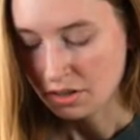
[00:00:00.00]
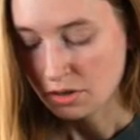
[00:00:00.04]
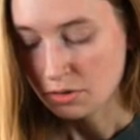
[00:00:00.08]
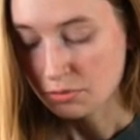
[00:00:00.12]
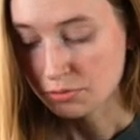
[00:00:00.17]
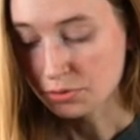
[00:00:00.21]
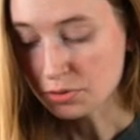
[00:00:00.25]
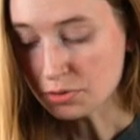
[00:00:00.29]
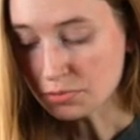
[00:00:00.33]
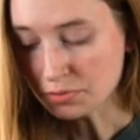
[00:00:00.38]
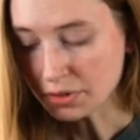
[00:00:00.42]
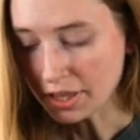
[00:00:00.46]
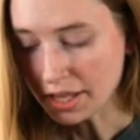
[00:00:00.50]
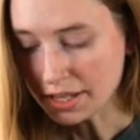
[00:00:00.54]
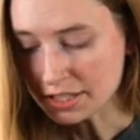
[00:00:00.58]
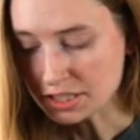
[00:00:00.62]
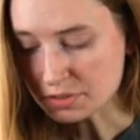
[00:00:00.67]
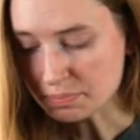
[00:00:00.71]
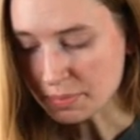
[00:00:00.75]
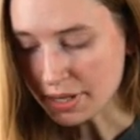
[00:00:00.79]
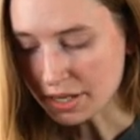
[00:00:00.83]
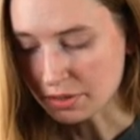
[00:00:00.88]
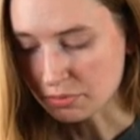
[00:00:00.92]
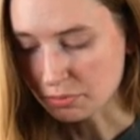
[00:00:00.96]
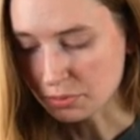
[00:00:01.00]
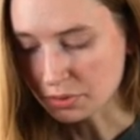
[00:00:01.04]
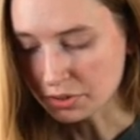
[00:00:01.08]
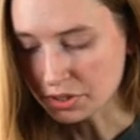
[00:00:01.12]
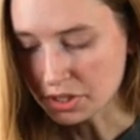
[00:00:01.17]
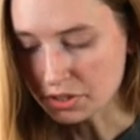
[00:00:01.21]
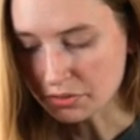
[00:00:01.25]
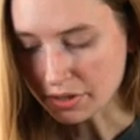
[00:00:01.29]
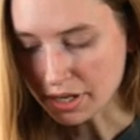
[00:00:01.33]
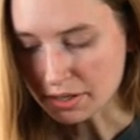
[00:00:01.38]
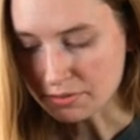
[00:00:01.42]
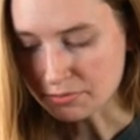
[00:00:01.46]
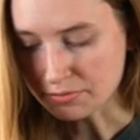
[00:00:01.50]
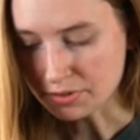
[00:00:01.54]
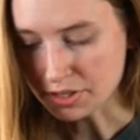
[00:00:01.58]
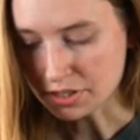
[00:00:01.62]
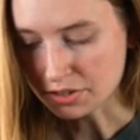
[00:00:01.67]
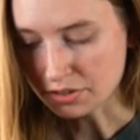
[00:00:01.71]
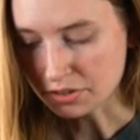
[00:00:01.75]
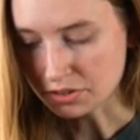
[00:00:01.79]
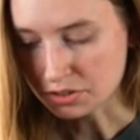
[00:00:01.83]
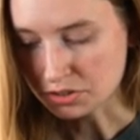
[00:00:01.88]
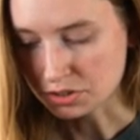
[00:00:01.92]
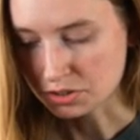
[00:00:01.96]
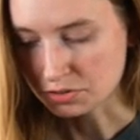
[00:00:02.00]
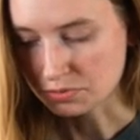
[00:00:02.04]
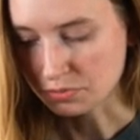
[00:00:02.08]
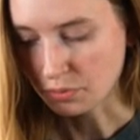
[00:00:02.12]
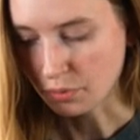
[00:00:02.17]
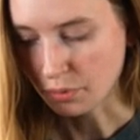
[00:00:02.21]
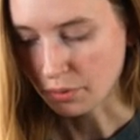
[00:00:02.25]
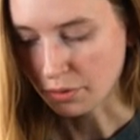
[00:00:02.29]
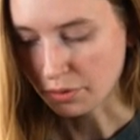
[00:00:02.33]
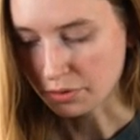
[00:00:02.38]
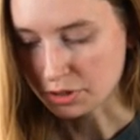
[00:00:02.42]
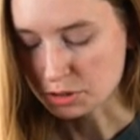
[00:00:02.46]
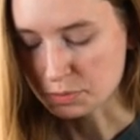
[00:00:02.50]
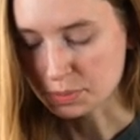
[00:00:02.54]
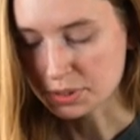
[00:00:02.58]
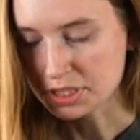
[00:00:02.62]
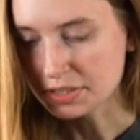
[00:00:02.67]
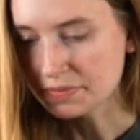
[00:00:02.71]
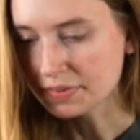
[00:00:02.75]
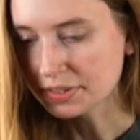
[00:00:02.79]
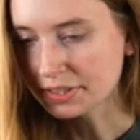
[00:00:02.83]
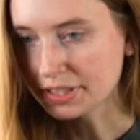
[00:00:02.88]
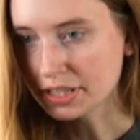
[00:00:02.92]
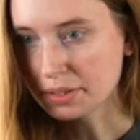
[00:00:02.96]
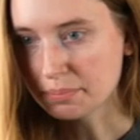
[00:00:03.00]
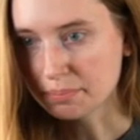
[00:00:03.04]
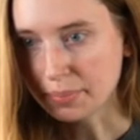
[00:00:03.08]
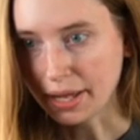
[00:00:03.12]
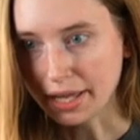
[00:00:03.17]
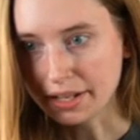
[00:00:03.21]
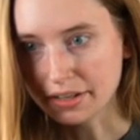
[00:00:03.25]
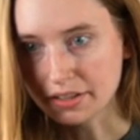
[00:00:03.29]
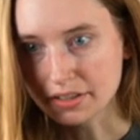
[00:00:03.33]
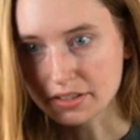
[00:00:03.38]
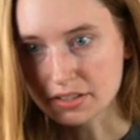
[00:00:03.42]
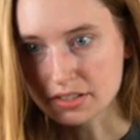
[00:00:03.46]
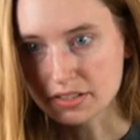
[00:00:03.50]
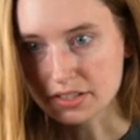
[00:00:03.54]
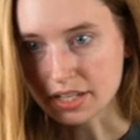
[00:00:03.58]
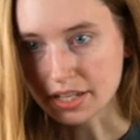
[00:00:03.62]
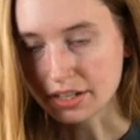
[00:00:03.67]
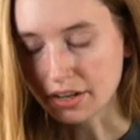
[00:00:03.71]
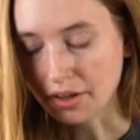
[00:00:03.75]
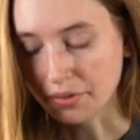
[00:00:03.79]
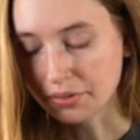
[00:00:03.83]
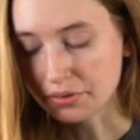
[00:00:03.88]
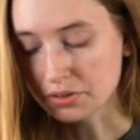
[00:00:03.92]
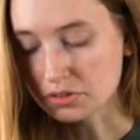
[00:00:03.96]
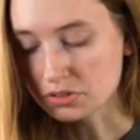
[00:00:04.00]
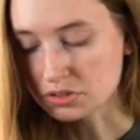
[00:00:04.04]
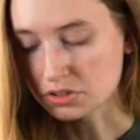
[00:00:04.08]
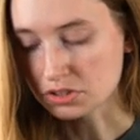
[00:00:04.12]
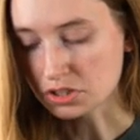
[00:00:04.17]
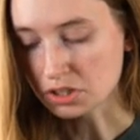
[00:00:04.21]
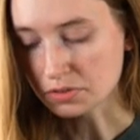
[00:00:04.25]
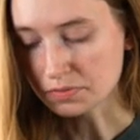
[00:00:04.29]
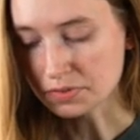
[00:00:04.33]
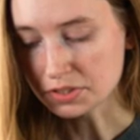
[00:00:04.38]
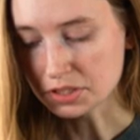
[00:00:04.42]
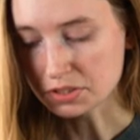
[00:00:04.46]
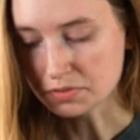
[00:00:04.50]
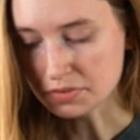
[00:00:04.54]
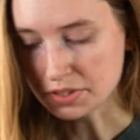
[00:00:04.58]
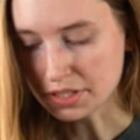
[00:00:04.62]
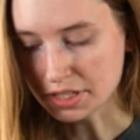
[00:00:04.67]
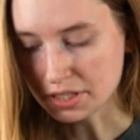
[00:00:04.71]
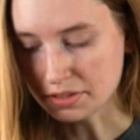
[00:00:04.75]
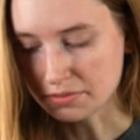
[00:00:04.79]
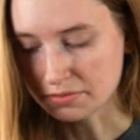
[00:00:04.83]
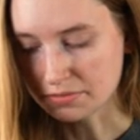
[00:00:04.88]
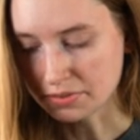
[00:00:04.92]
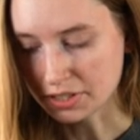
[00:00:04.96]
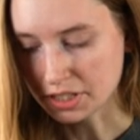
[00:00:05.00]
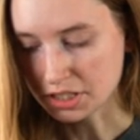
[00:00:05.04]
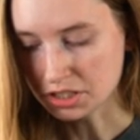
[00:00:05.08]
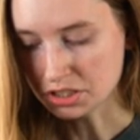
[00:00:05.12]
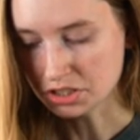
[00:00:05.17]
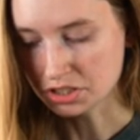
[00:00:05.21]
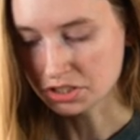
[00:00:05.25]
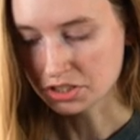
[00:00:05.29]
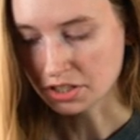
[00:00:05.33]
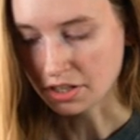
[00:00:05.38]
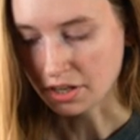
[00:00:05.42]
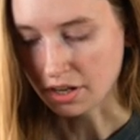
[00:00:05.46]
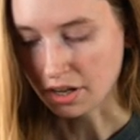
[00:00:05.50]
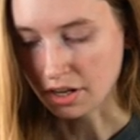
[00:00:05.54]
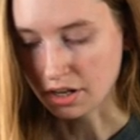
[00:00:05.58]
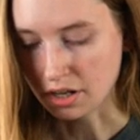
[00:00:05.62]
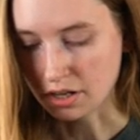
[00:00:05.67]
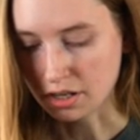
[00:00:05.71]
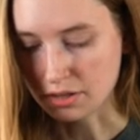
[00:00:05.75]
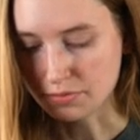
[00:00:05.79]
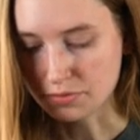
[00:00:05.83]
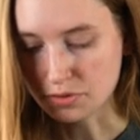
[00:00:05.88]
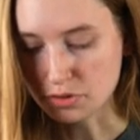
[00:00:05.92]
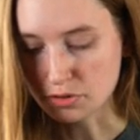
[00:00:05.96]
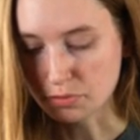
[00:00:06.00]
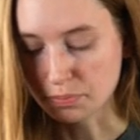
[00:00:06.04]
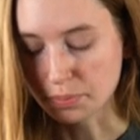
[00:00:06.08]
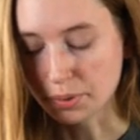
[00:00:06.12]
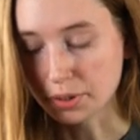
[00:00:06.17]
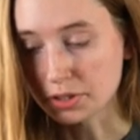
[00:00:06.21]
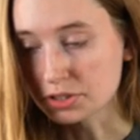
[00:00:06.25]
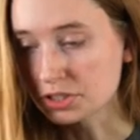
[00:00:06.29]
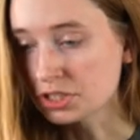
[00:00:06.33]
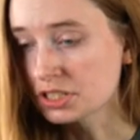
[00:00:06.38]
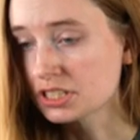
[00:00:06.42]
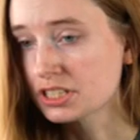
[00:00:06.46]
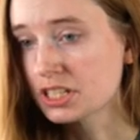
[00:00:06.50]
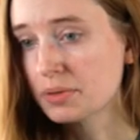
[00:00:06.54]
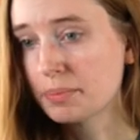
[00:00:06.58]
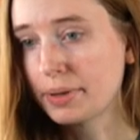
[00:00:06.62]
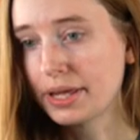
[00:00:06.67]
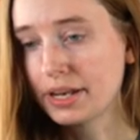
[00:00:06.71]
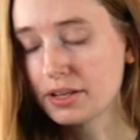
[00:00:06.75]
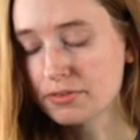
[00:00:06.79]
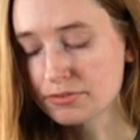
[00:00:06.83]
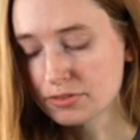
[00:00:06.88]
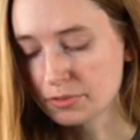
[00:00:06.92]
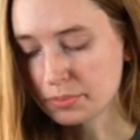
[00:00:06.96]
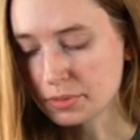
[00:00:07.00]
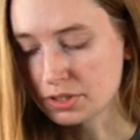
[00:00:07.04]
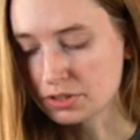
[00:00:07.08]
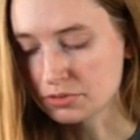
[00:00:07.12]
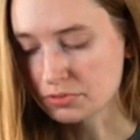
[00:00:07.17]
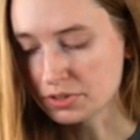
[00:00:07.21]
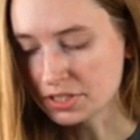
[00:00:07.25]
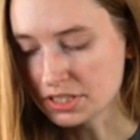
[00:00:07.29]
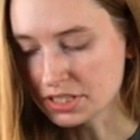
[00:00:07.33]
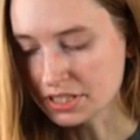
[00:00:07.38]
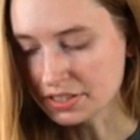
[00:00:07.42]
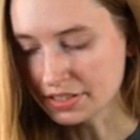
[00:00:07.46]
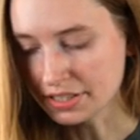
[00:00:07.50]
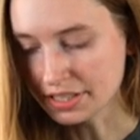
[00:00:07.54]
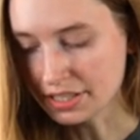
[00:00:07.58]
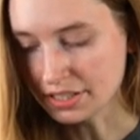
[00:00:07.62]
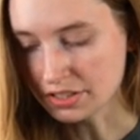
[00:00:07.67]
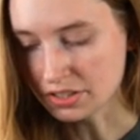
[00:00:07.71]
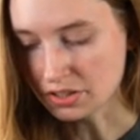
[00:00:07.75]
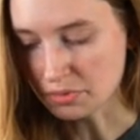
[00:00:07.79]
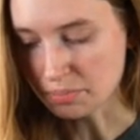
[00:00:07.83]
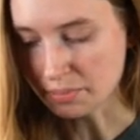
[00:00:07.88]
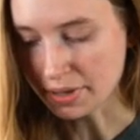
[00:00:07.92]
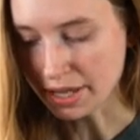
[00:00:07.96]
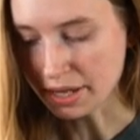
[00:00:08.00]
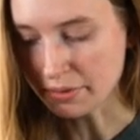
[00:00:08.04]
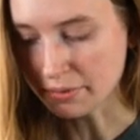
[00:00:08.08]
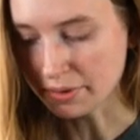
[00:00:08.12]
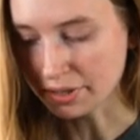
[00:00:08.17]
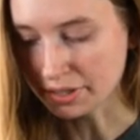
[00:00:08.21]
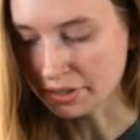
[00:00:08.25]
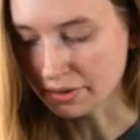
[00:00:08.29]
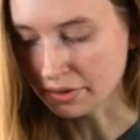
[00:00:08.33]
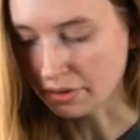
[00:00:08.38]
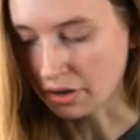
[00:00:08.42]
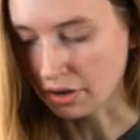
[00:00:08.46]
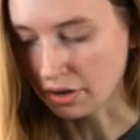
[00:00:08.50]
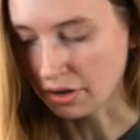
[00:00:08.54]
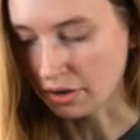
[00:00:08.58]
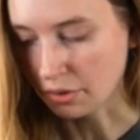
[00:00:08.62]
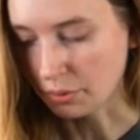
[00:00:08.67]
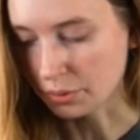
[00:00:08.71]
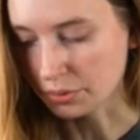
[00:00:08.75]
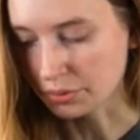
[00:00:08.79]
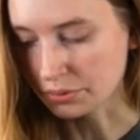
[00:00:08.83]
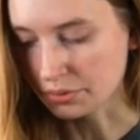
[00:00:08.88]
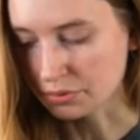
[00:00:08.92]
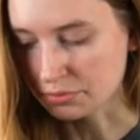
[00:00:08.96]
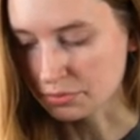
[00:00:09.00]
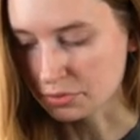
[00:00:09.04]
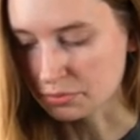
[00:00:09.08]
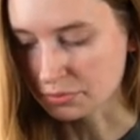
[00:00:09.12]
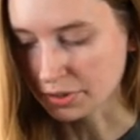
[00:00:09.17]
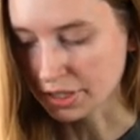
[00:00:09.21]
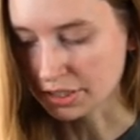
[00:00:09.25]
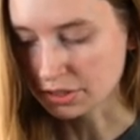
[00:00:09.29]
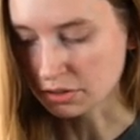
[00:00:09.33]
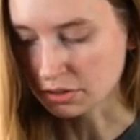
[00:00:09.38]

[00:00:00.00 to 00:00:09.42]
Fruit flies make really great feeders for specifically bettas and other surface feeding fish. If you have purchased a betta from us recently, you may want to order a fruit fly